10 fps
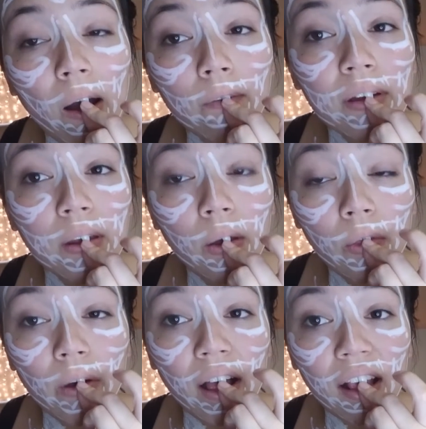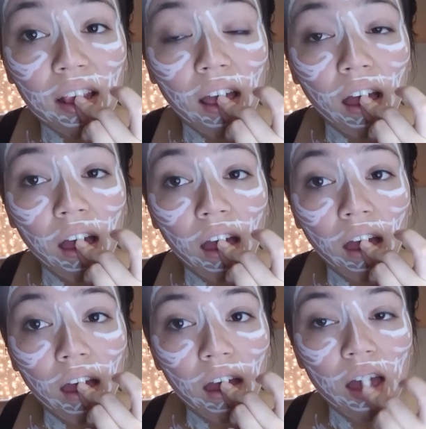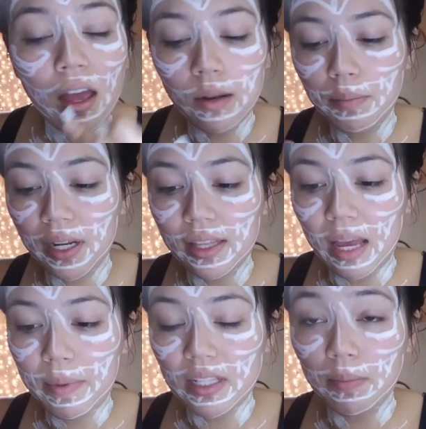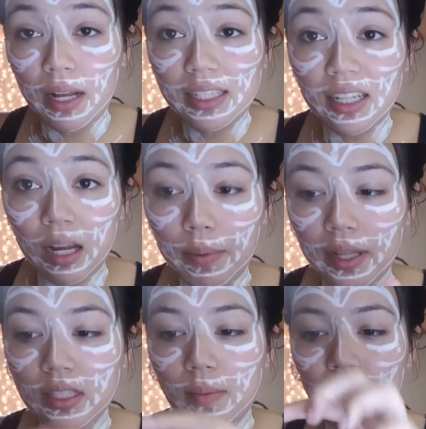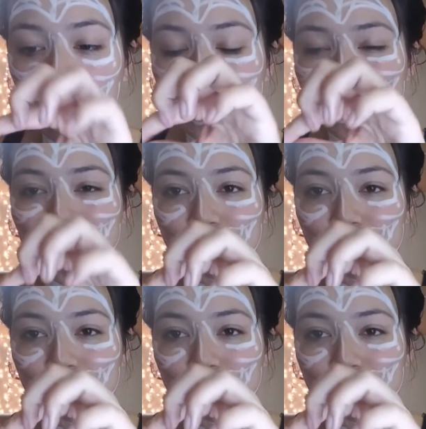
where my tooth was, and butted that piece of plastic up against the bottom,